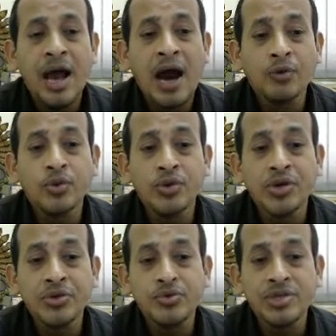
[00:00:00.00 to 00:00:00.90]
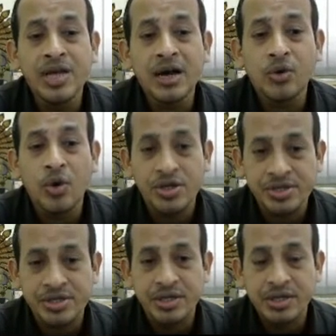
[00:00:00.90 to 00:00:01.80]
how to reduce the cost.